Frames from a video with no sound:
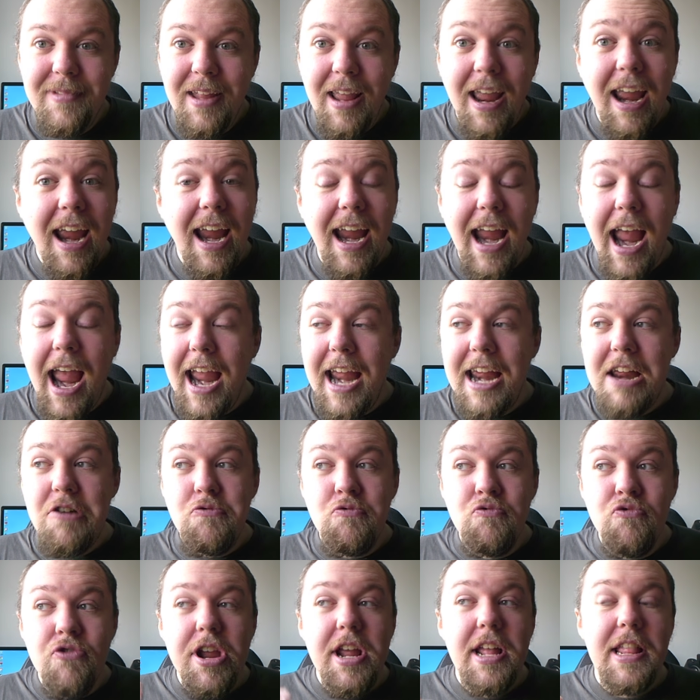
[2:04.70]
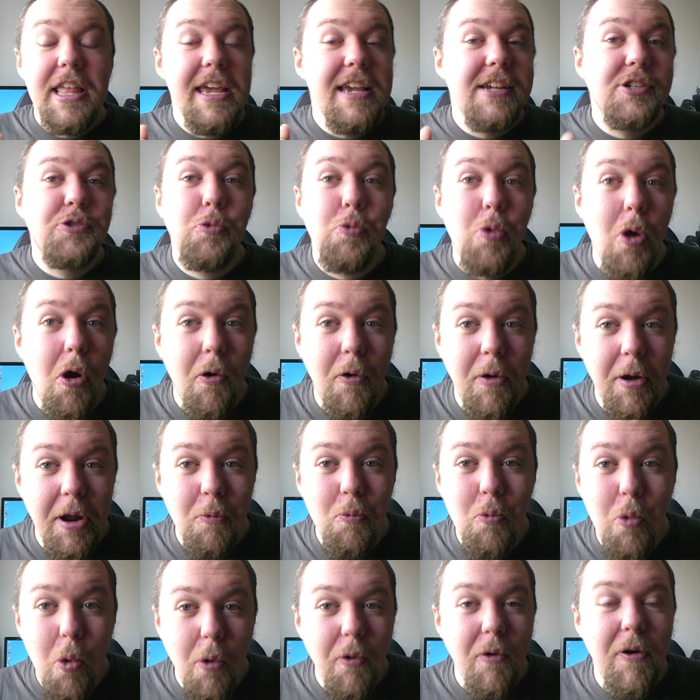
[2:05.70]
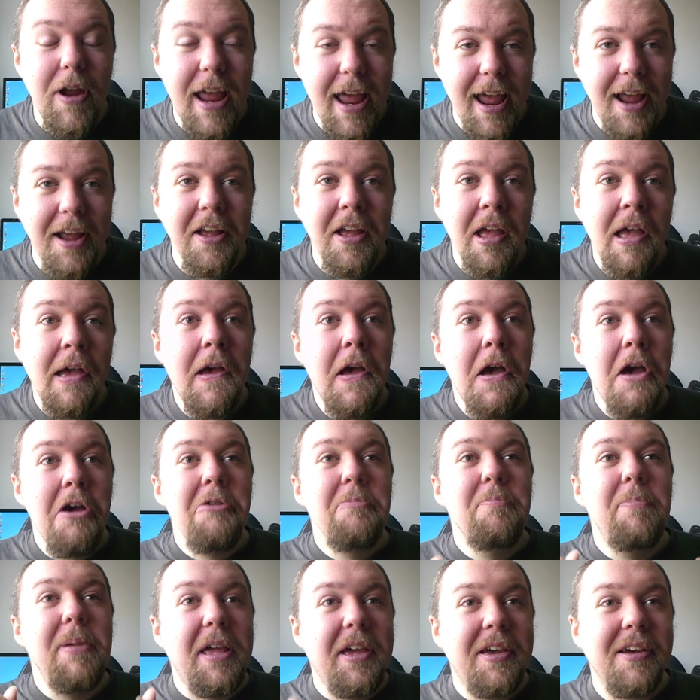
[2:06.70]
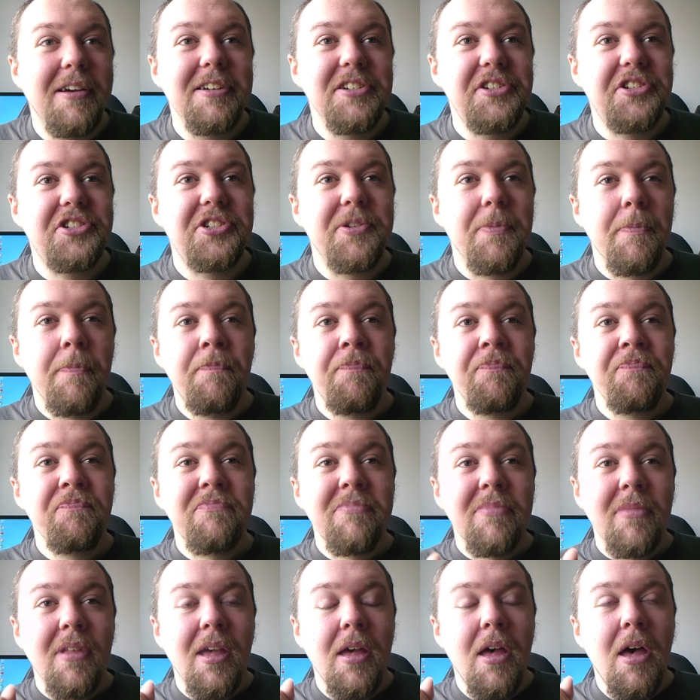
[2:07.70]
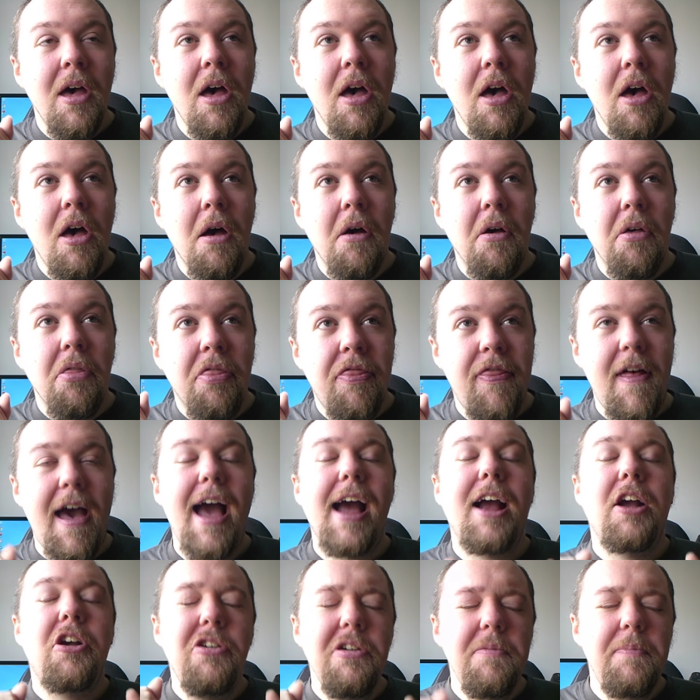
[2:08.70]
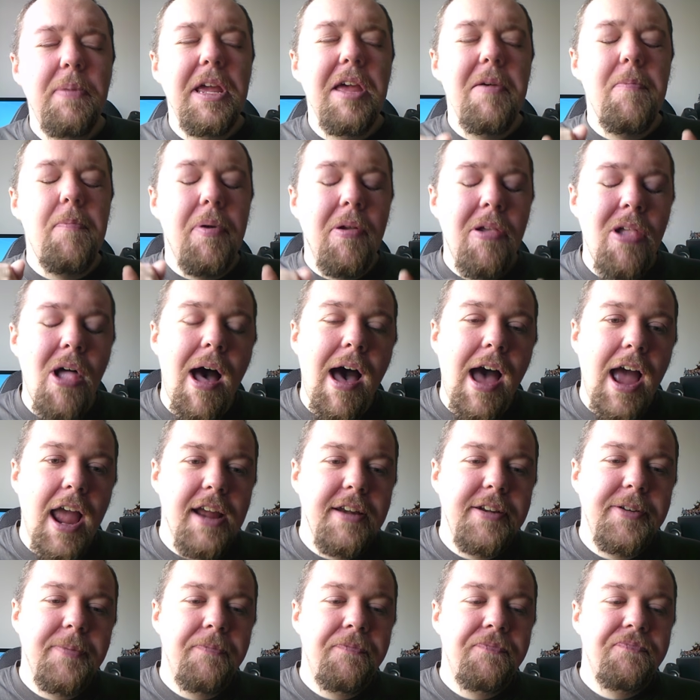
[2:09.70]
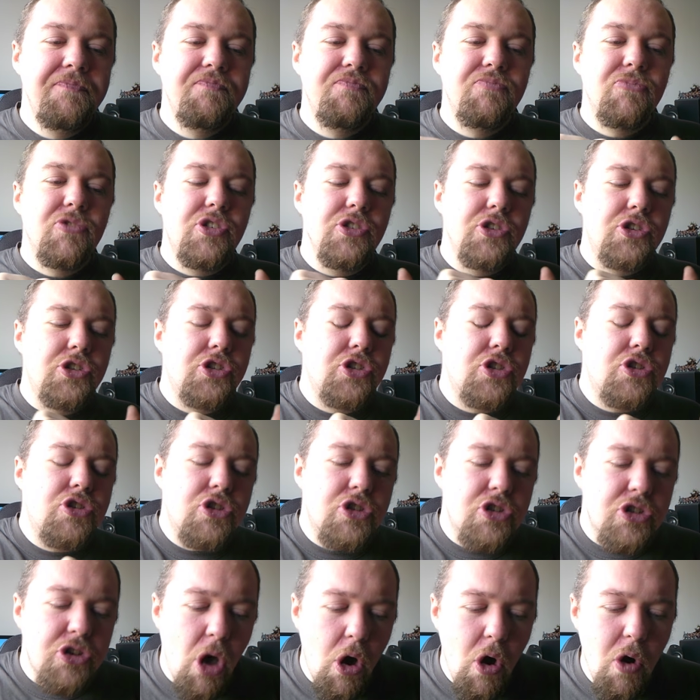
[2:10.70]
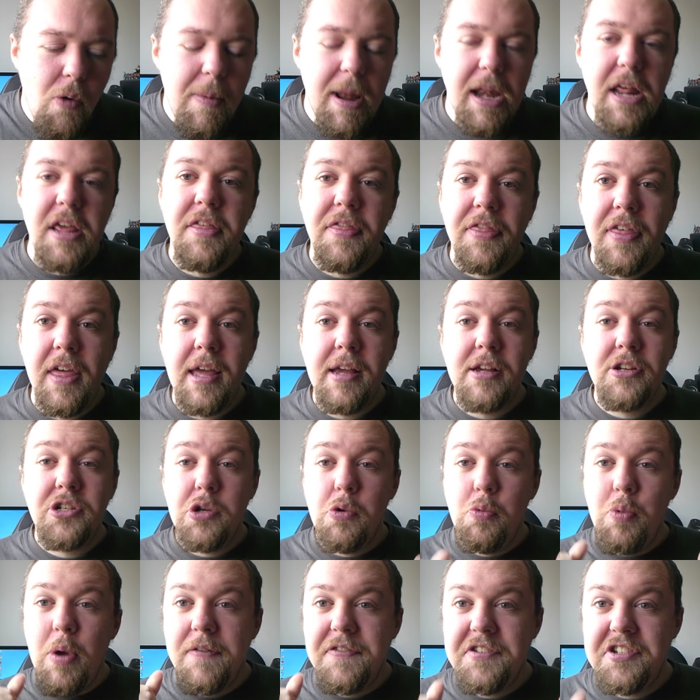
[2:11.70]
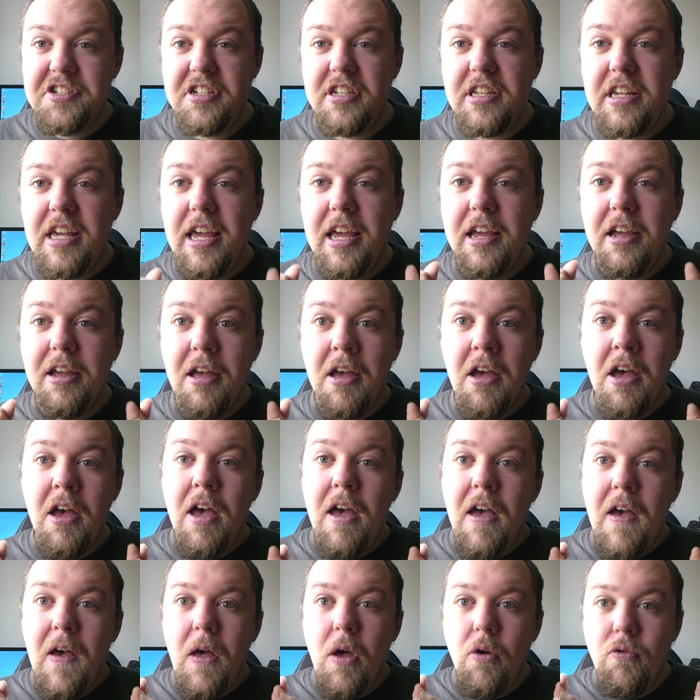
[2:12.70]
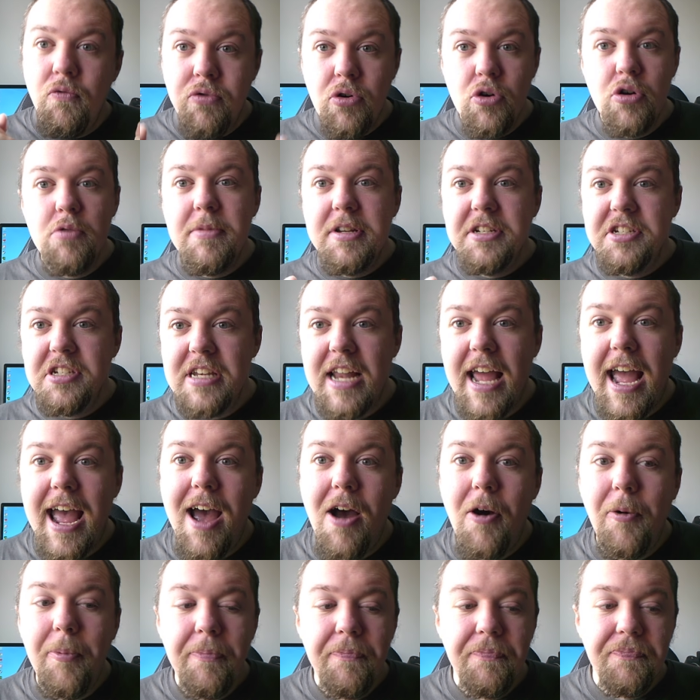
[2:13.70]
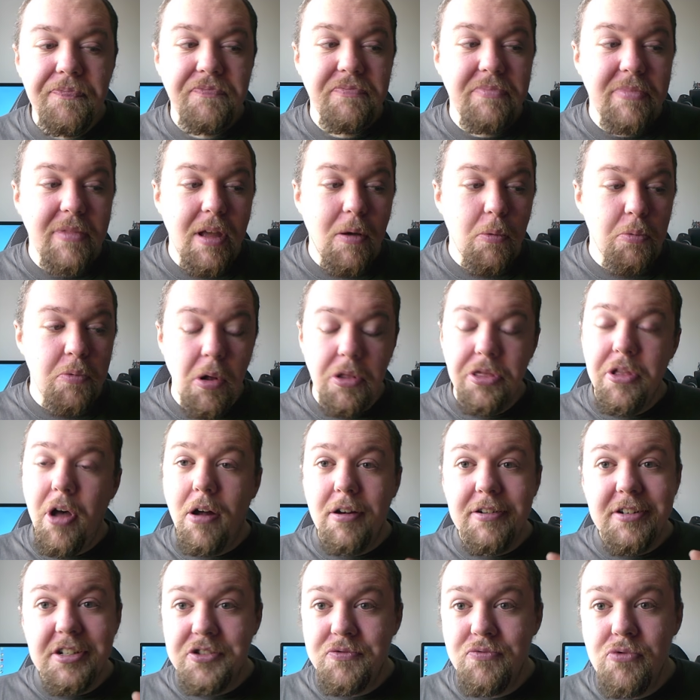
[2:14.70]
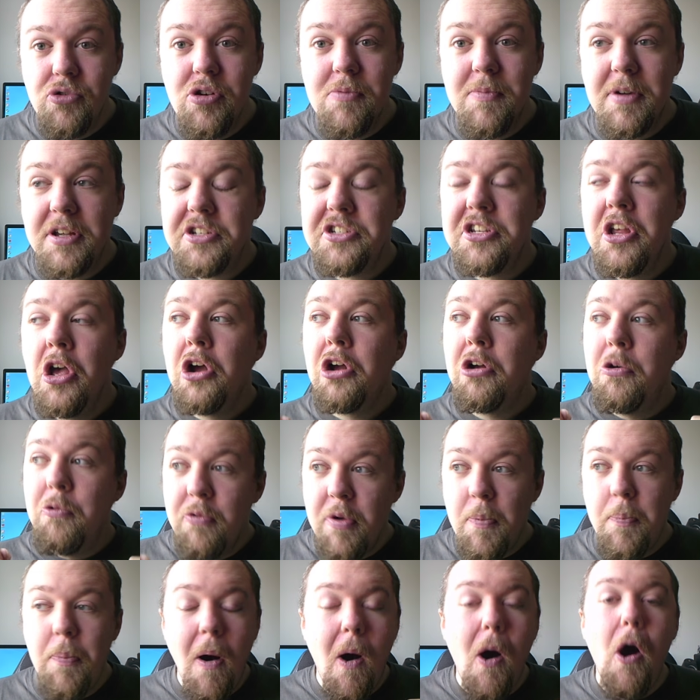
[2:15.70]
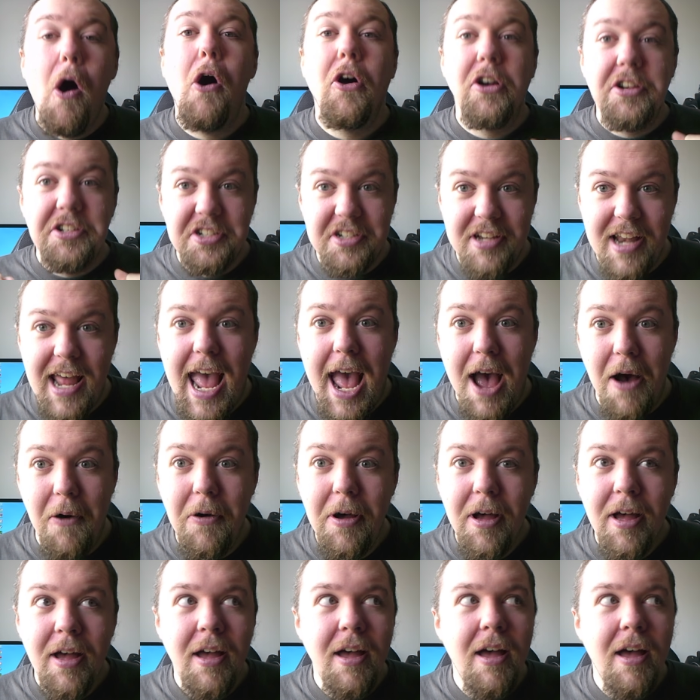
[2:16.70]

It really is worrying because that could be applied to so many things. We're seeing rumours now, well, not just rumours, reports now,